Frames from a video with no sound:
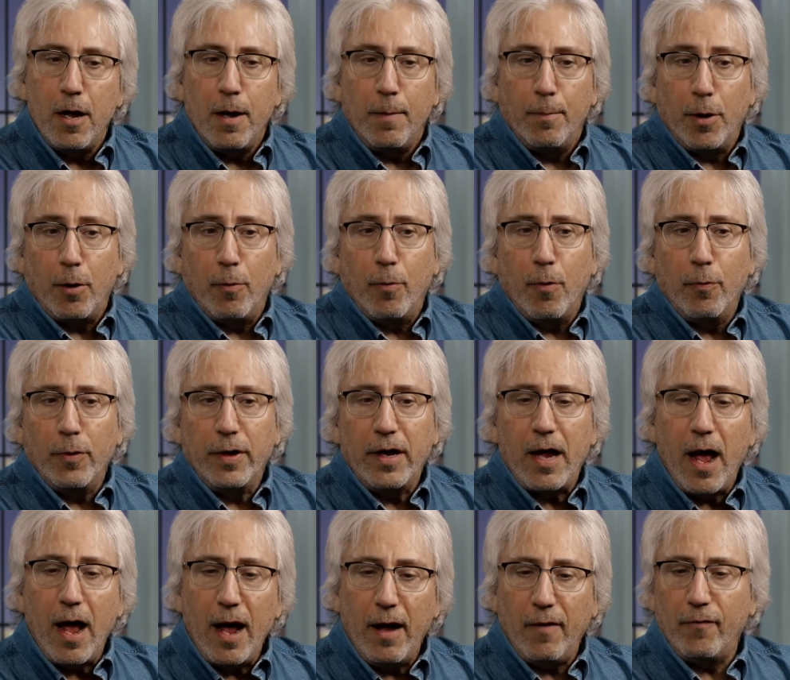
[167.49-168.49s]
But what we
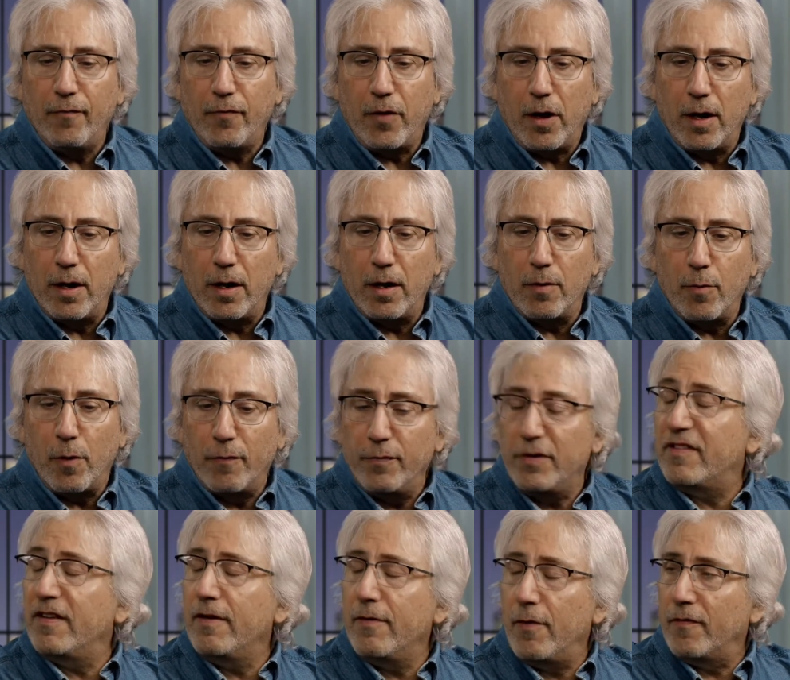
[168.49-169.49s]
have, uh, what we've
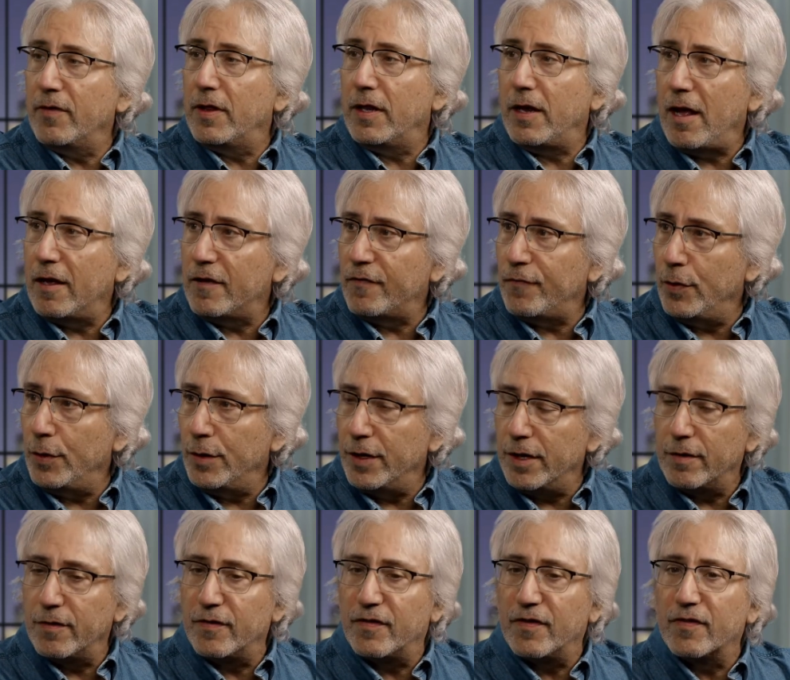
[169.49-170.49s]
seen over the last few
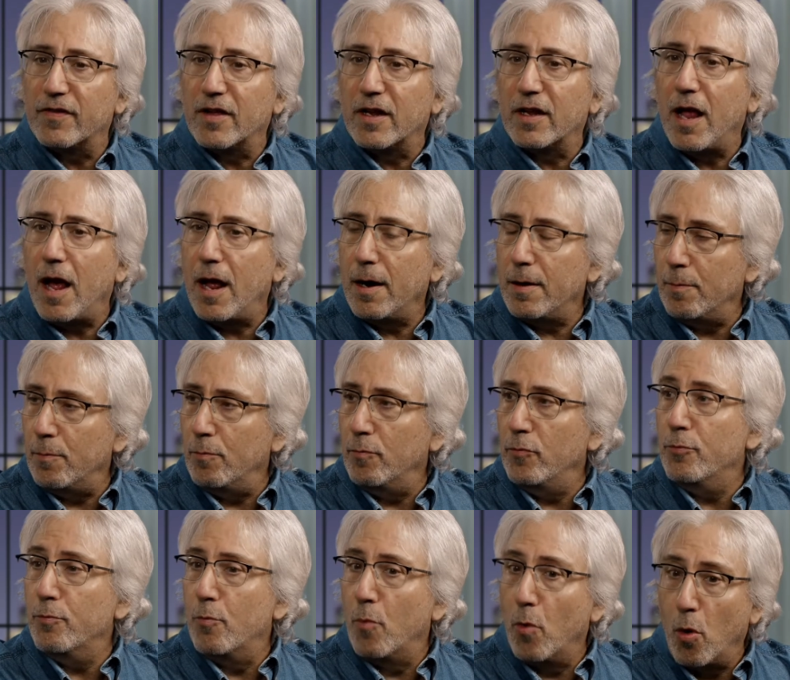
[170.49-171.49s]
years is a lot
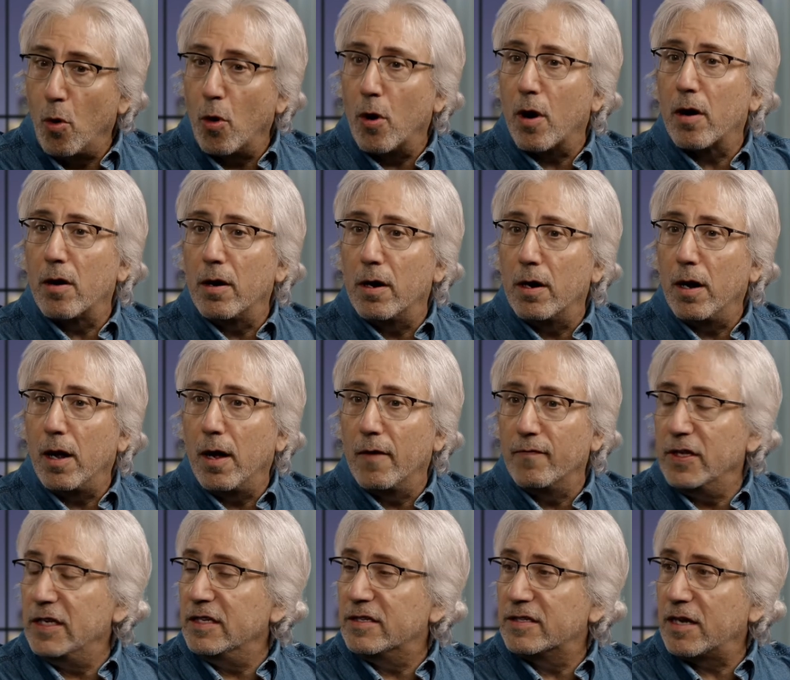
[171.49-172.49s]
more of
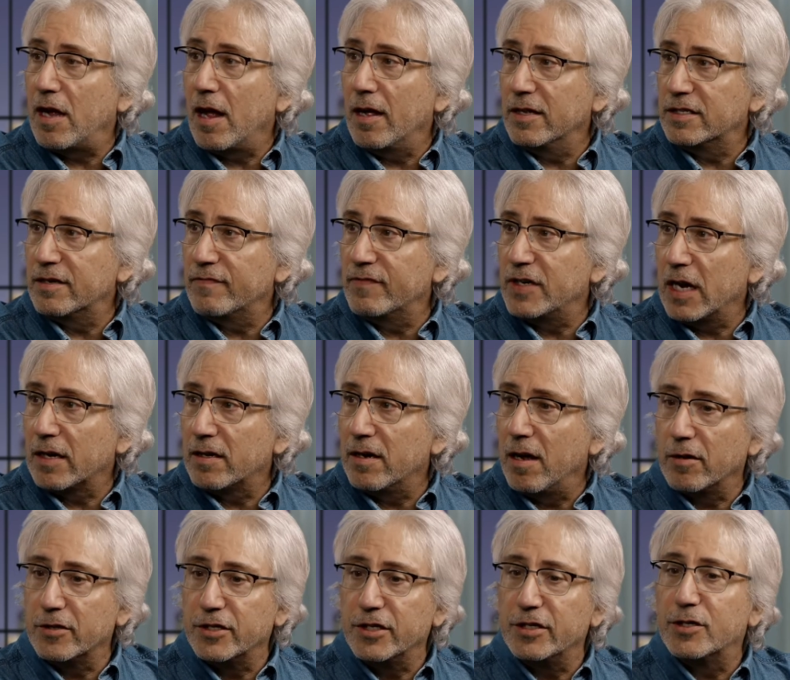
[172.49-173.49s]
these kinds of
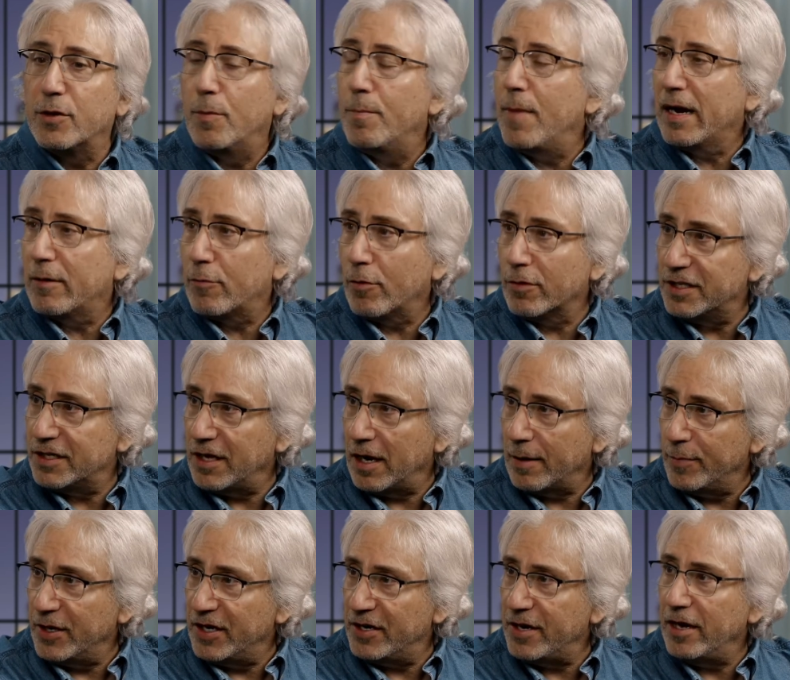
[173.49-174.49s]
technologies. So
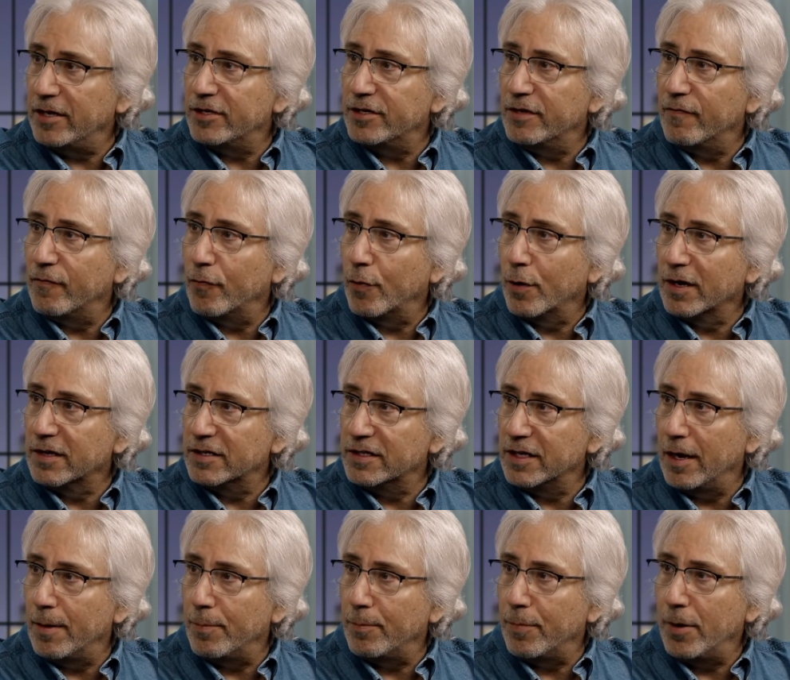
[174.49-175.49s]
microsegmentation, for
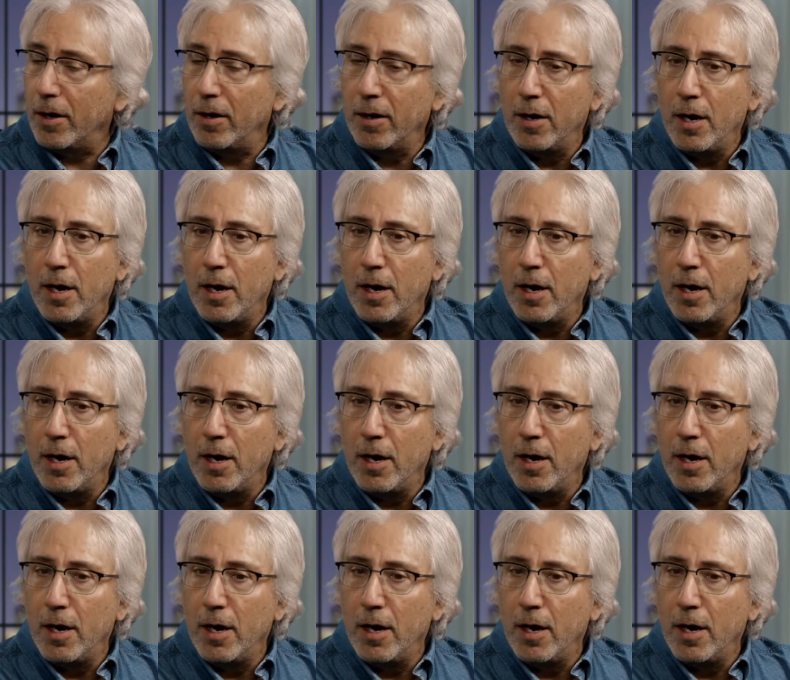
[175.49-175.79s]
example.